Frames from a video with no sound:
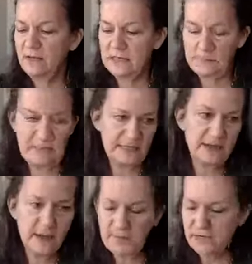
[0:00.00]
Because by the
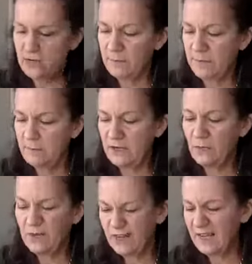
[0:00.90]
time I got my
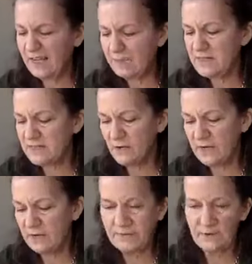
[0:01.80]
big one, I've been
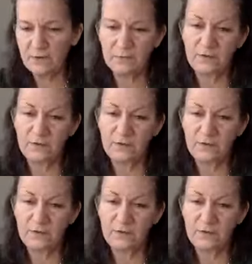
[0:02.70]
sewing for,